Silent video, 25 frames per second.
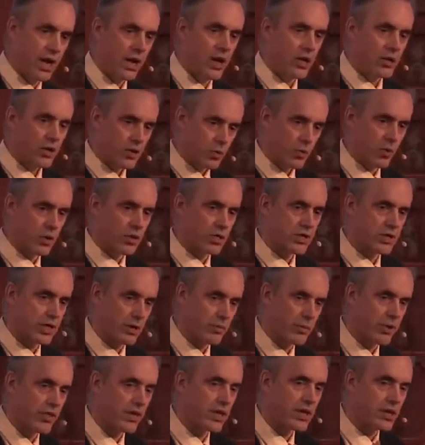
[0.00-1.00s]
towards
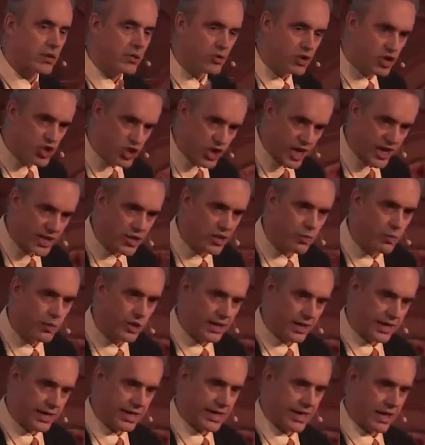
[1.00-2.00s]
someone that you
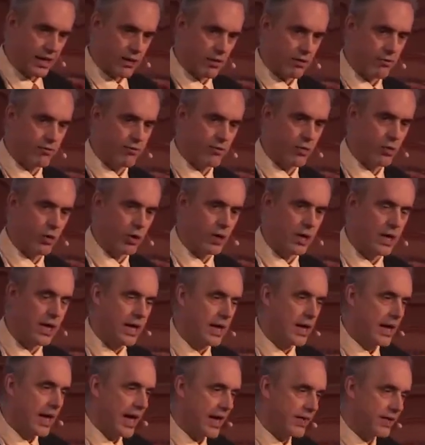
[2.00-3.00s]
genuinely cared for.
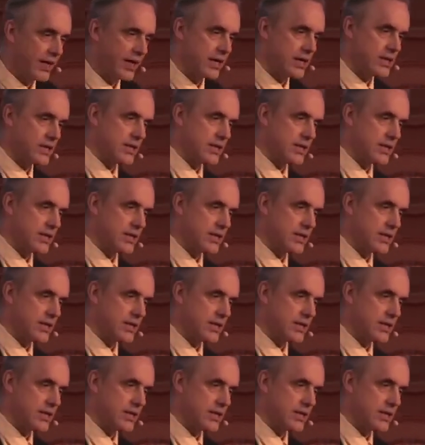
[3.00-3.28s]
And that it's